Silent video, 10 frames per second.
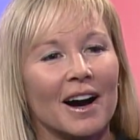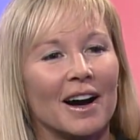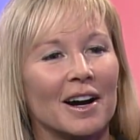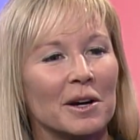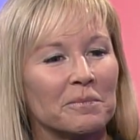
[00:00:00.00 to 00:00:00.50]

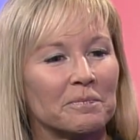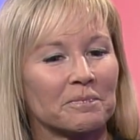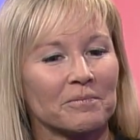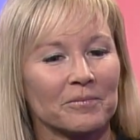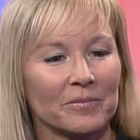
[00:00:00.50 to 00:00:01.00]

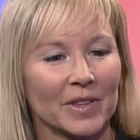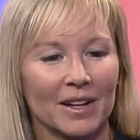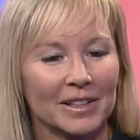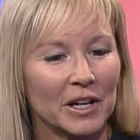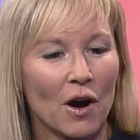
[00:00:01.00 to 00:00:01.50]

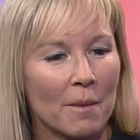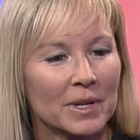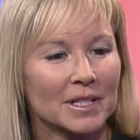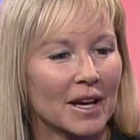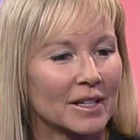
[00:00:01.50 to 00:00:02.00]
you know, I'm
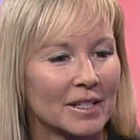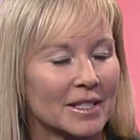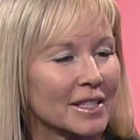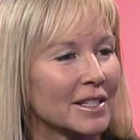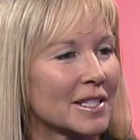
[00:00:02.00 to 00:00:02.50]
excited to
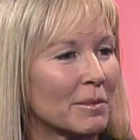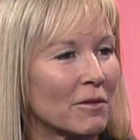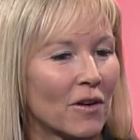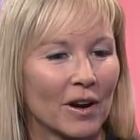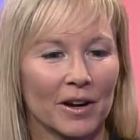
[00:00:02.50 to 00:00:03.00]
see some
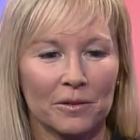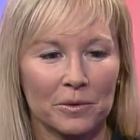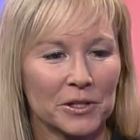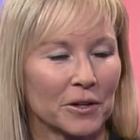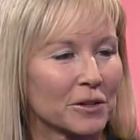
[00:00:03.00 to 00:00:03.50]
of our
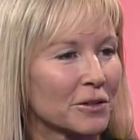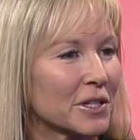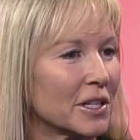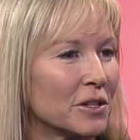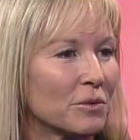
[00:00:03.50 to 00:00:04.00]
returners
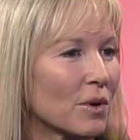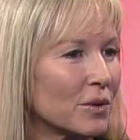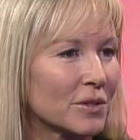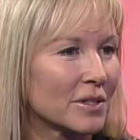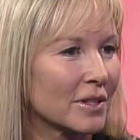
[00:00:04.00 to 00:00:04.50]
in new
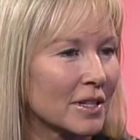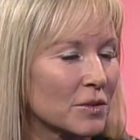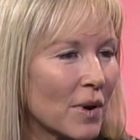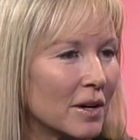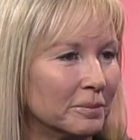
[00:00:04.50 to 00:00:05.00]
roles as
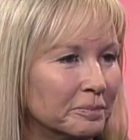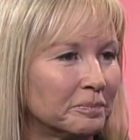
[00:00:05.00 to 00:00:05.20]
well.